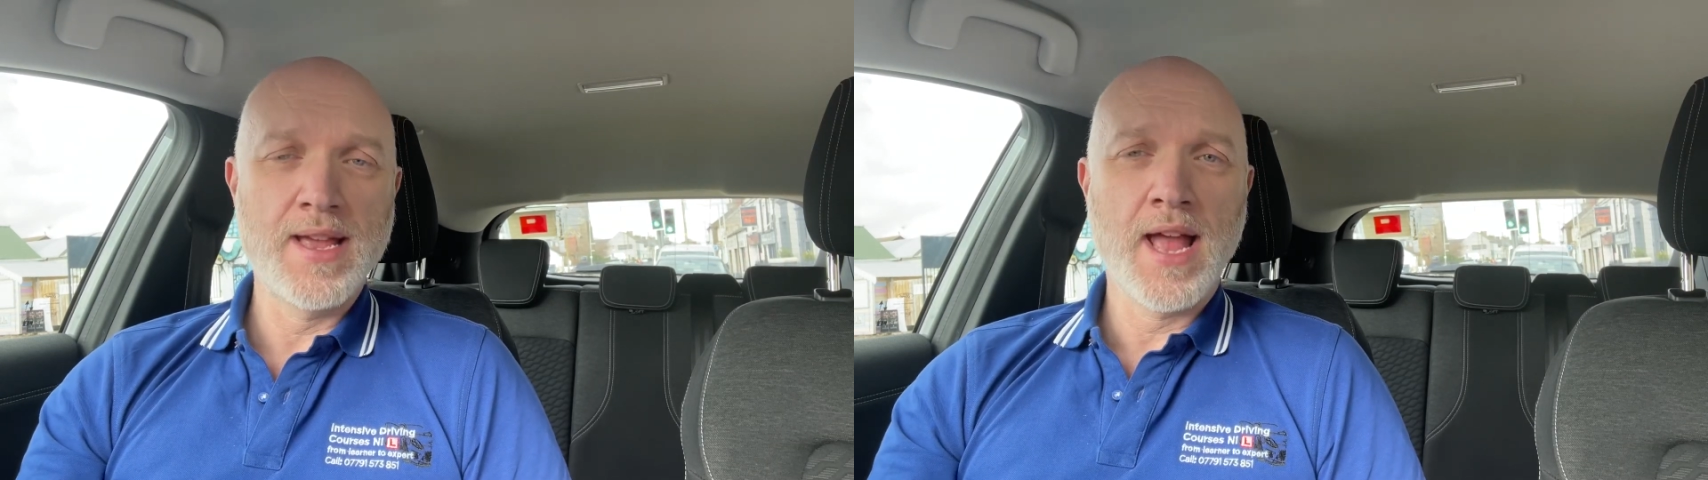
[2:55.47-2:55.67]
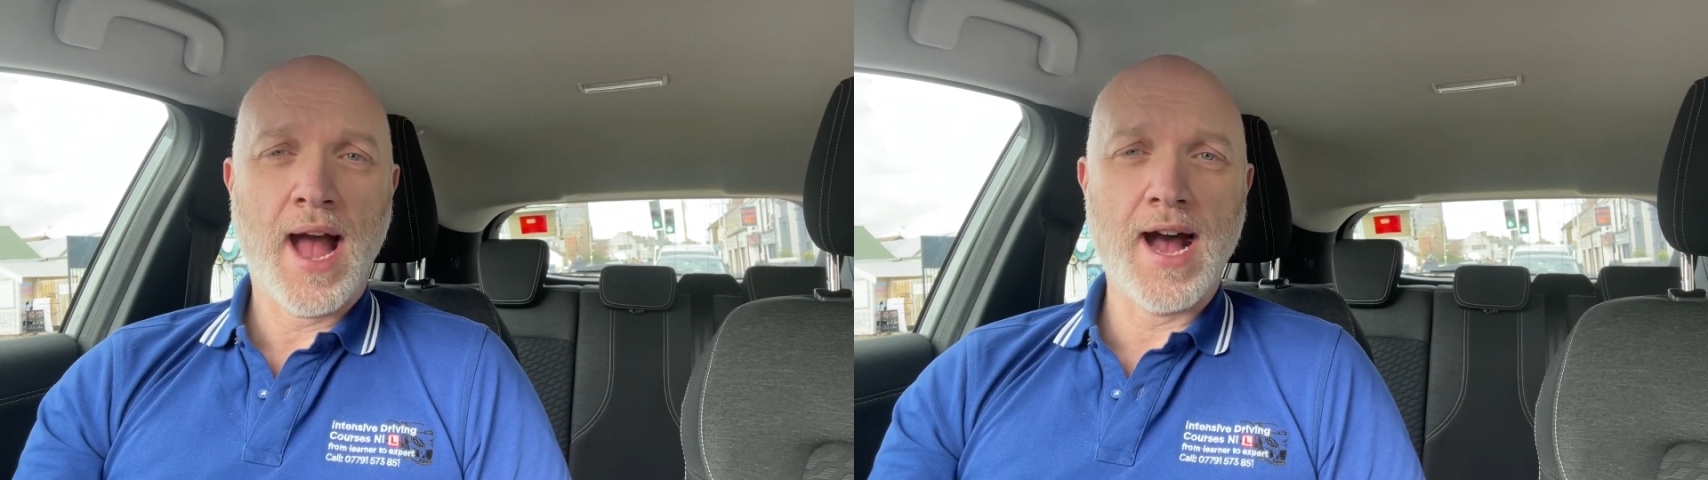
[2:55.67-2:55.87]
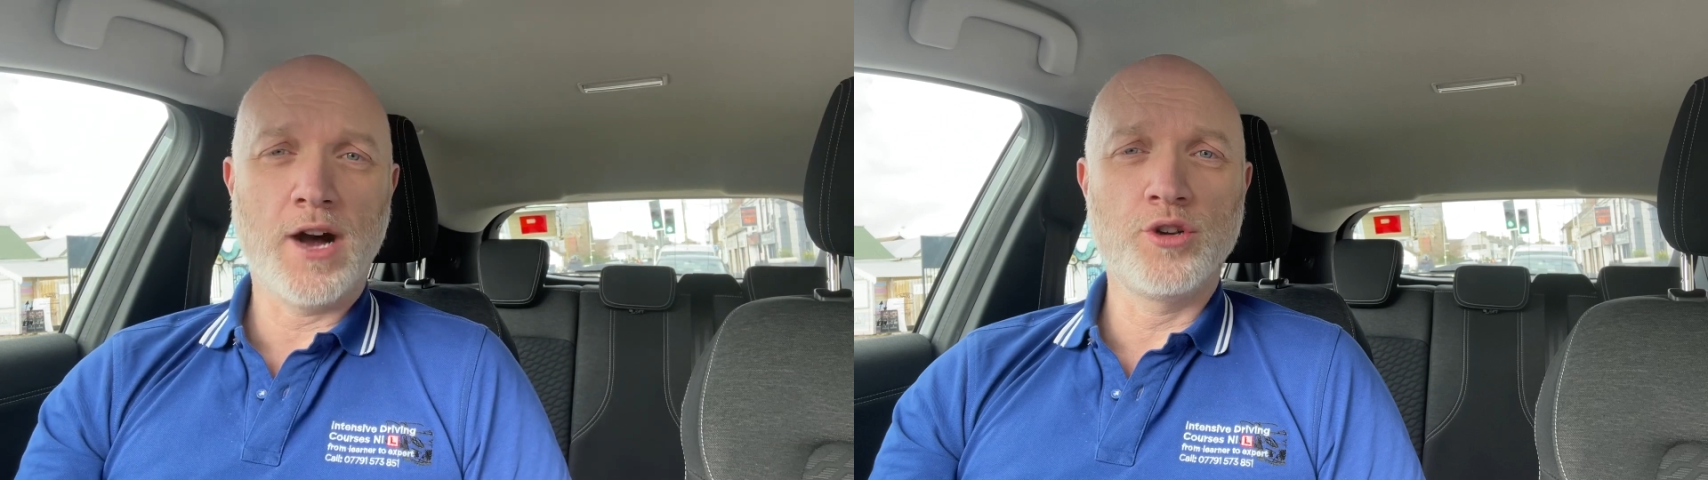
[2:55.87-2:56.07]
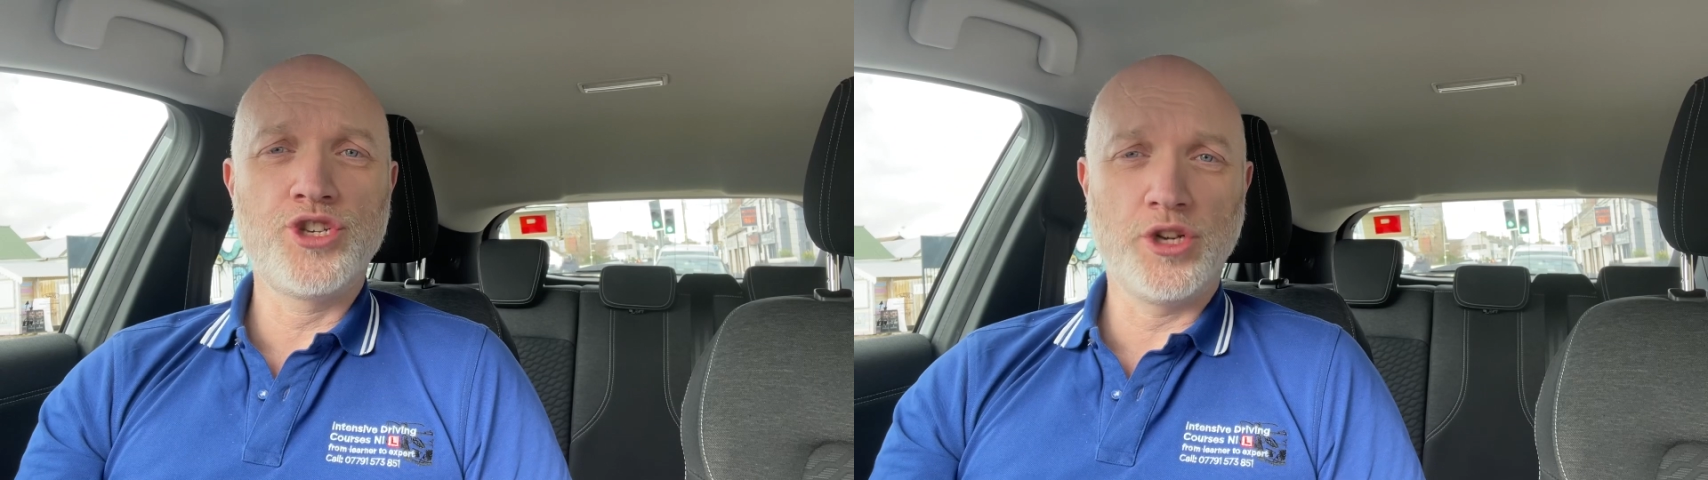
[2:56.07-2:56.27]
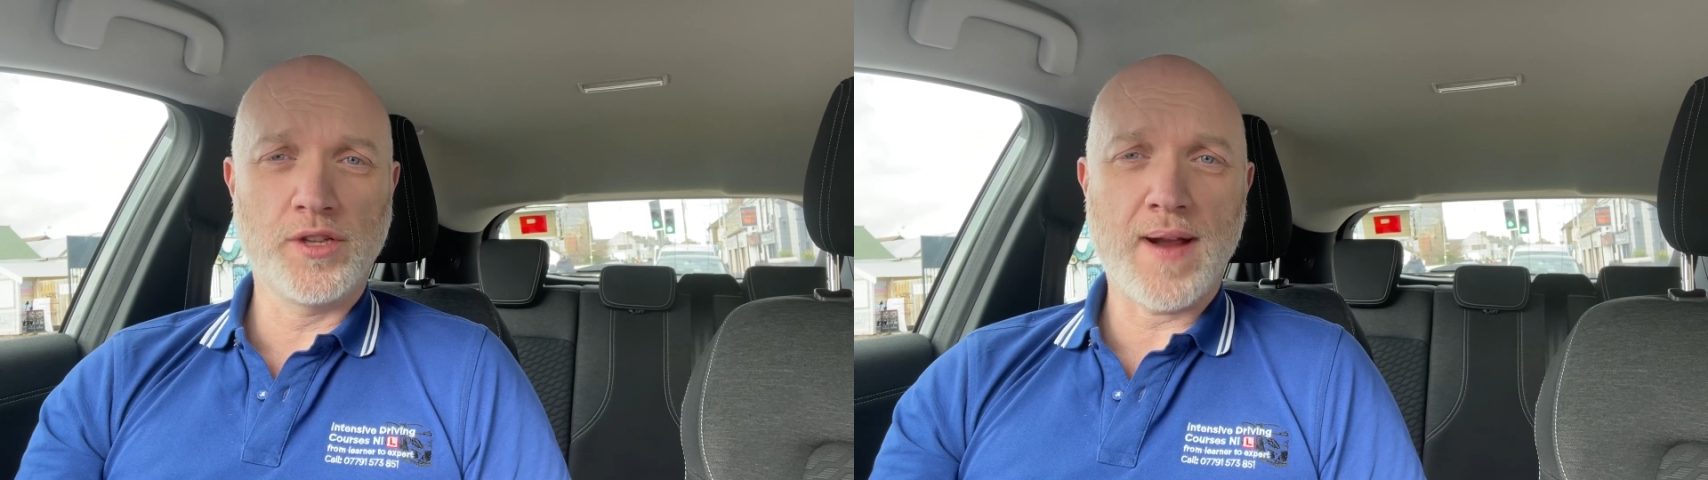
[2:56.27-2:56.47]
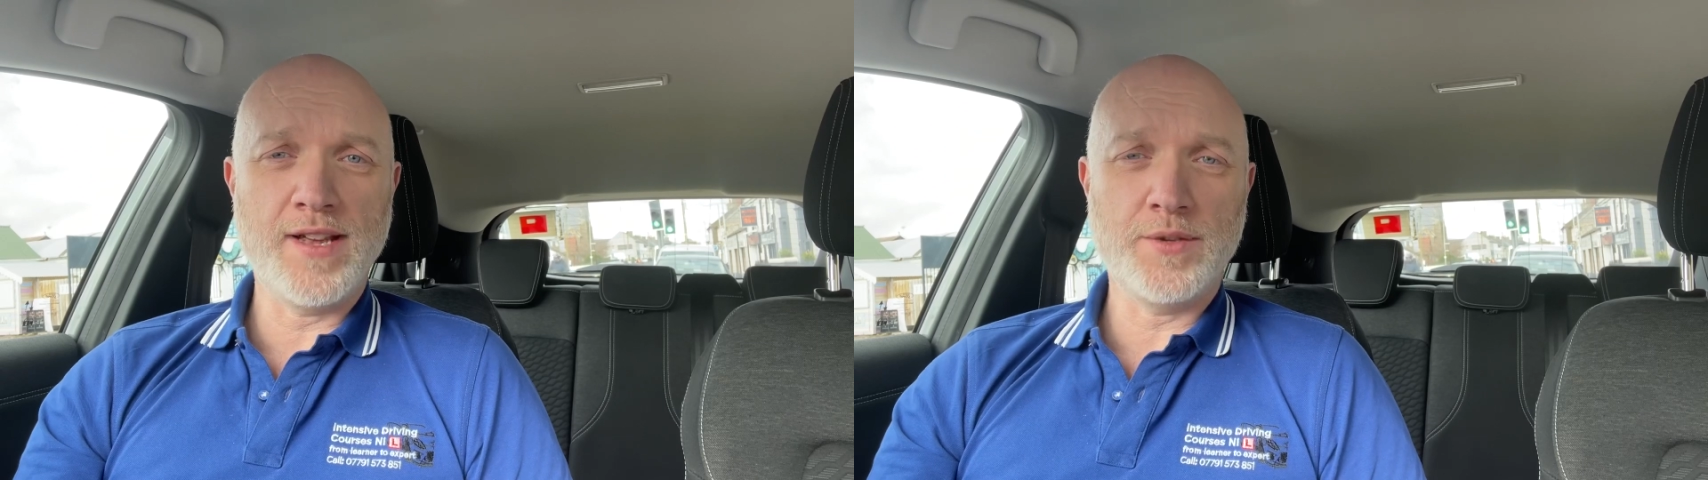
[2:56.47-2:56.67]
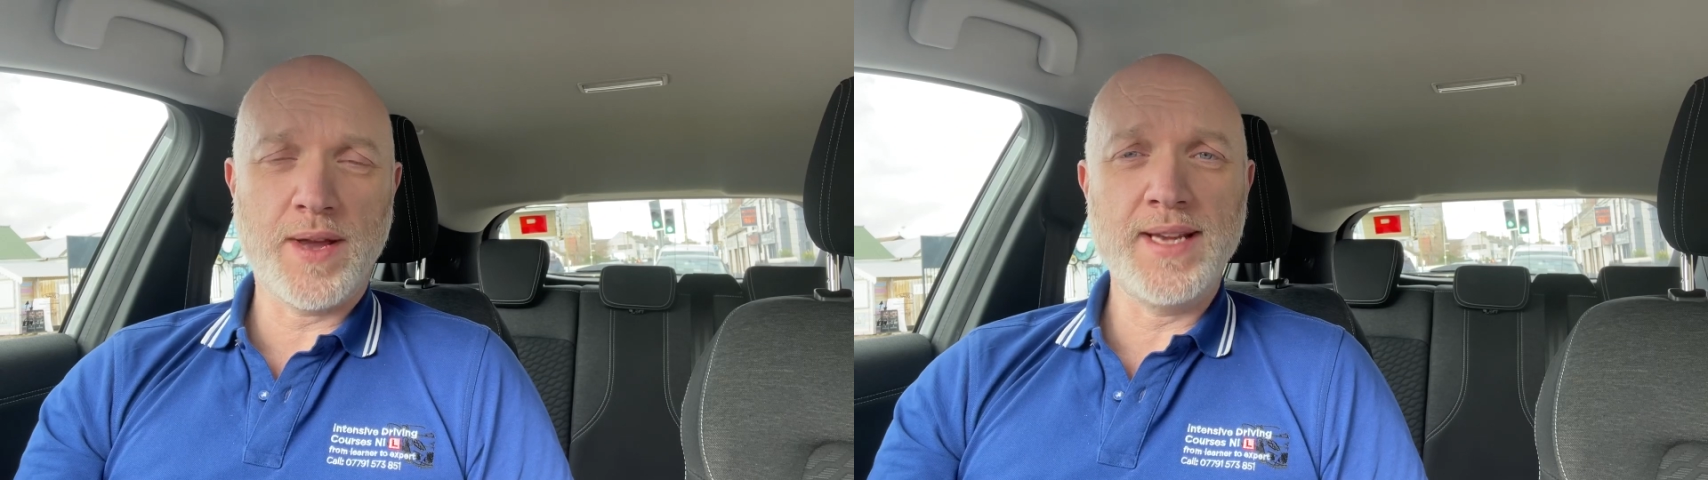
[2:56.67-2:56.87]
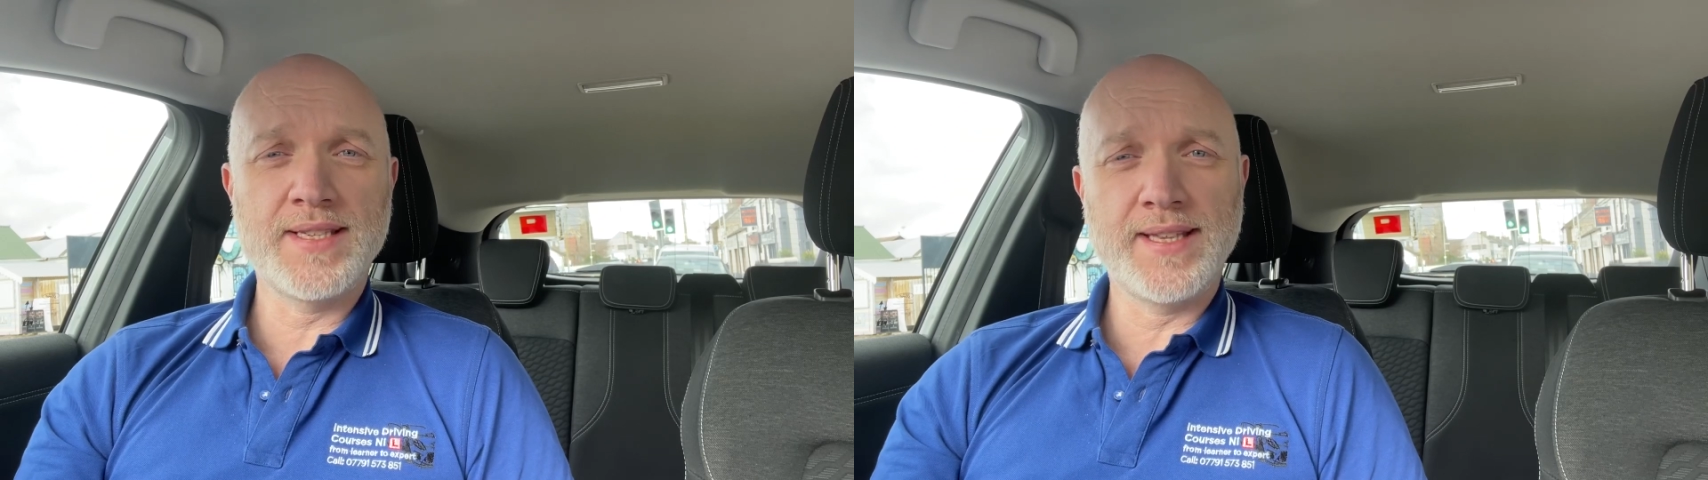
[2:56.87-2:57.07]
On dual carriageways,